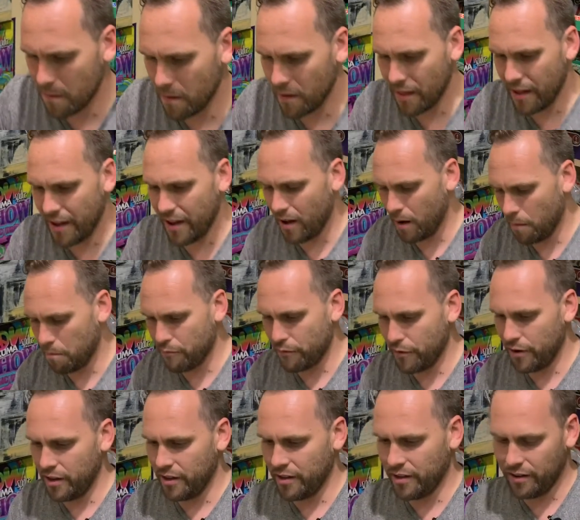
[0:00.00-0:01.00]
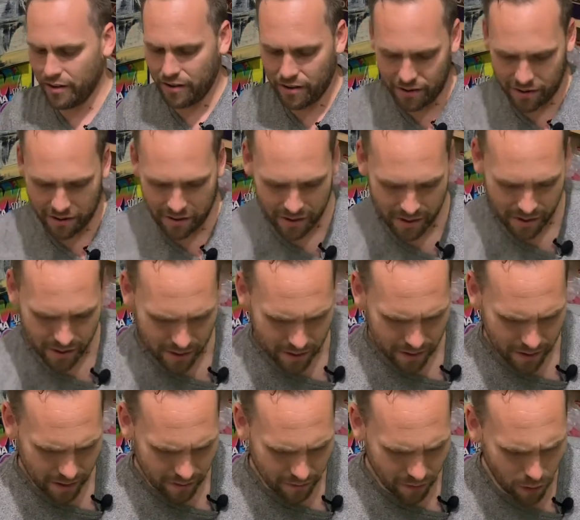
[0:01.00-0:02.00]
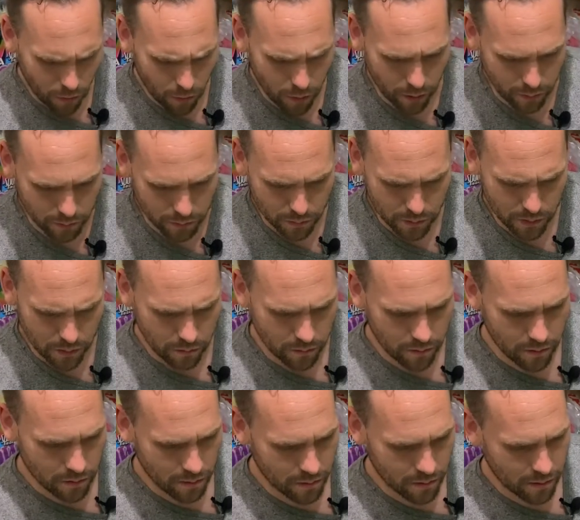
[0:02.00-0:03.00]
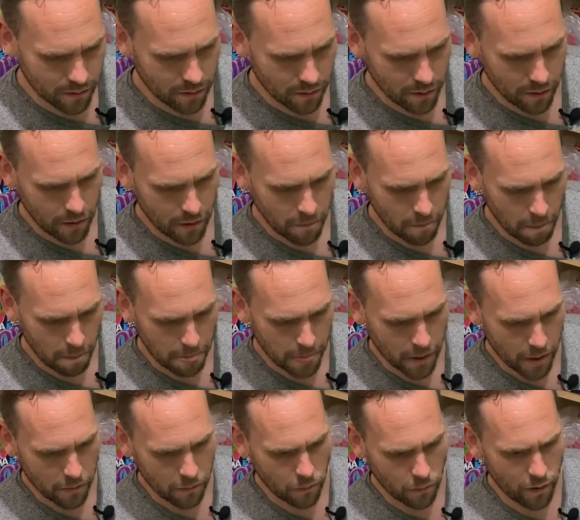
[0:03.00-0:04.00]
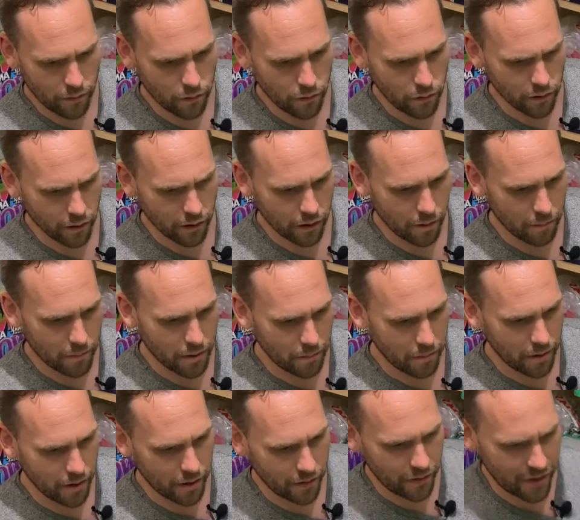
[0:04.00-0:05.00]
They are brilliant. They roll well as well. We'll have a look at them in a minute.